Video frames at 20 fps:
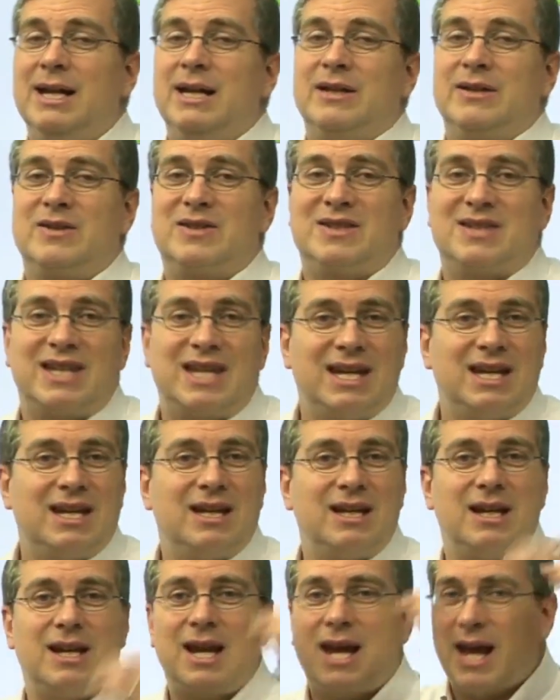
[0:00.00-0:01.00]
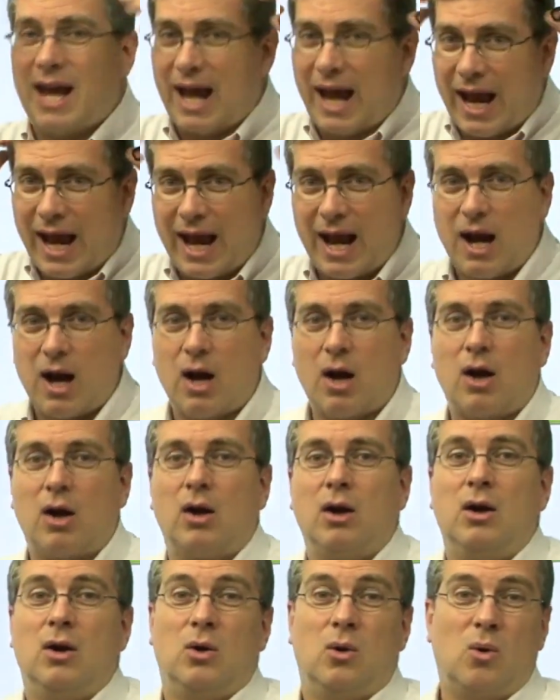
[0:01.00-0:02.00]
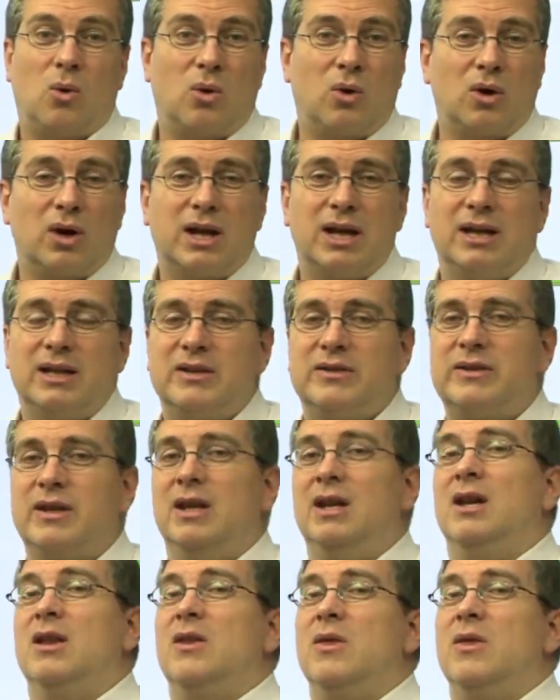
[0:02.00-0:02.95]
Skin, hair, organs,